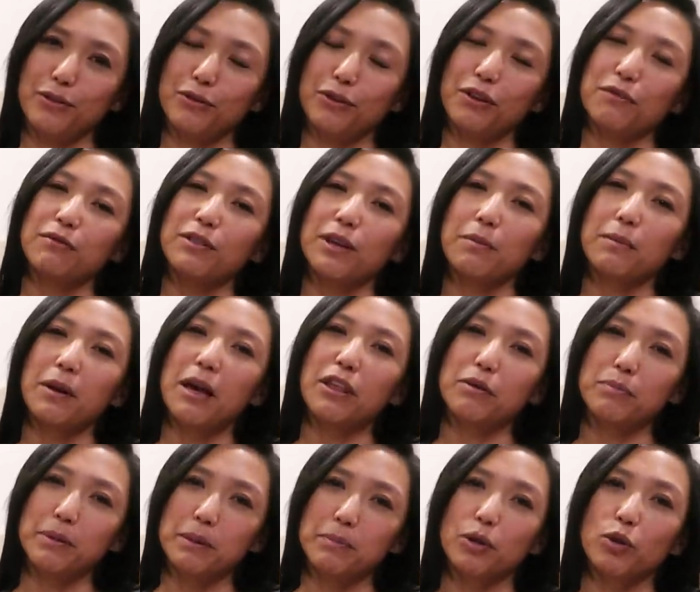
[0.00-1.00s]
or if other
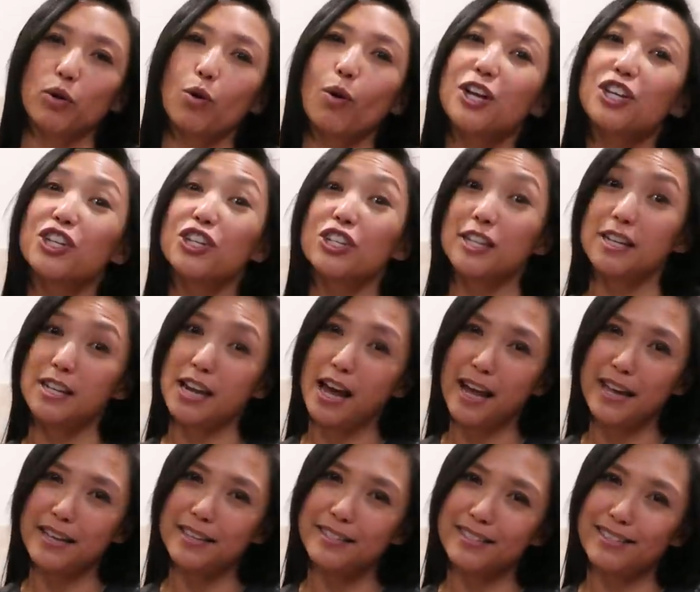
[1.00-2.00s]
people questioned
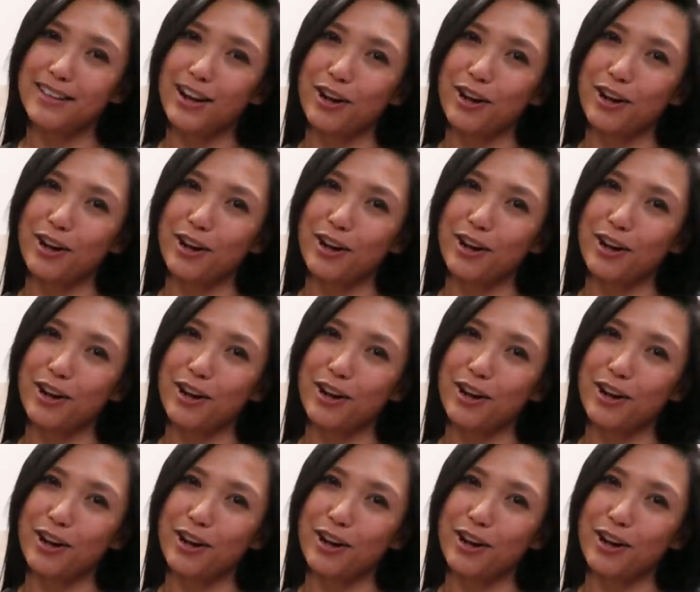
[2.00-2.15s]
us,